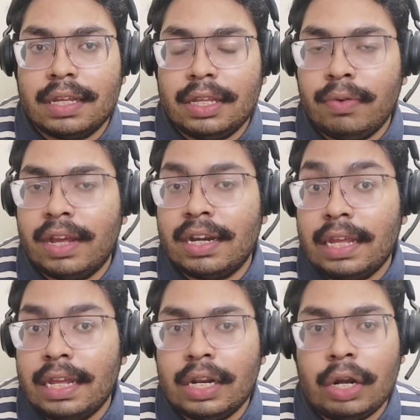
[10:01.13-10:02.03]
you can
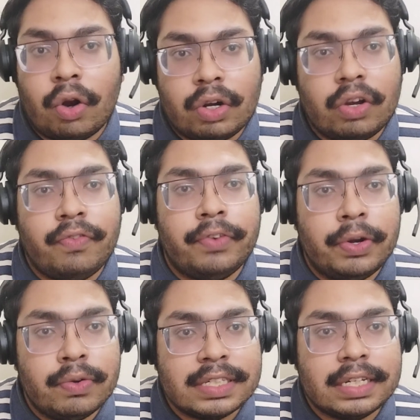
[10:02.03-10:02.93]
gain a lot of
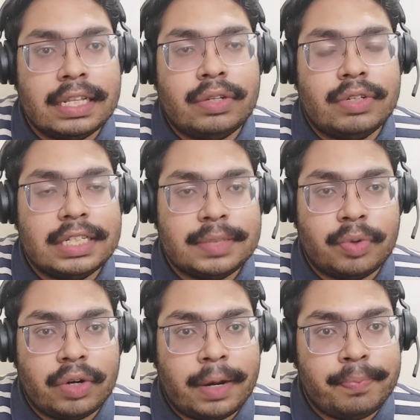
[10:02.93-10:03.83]
new skill through this
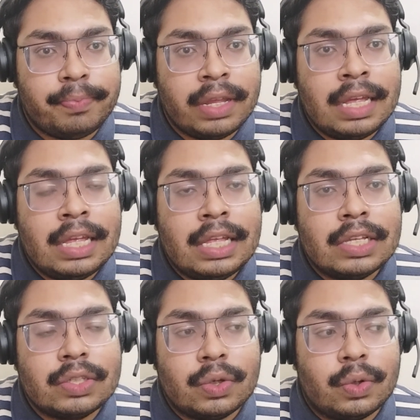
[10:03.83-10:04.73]
program.
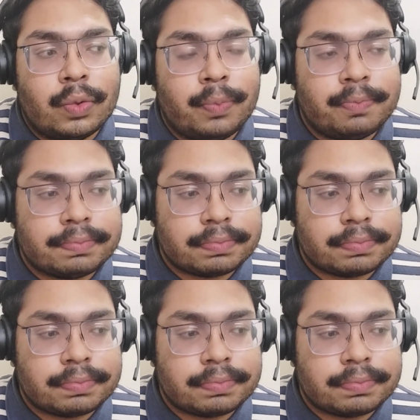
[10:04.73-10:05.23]
So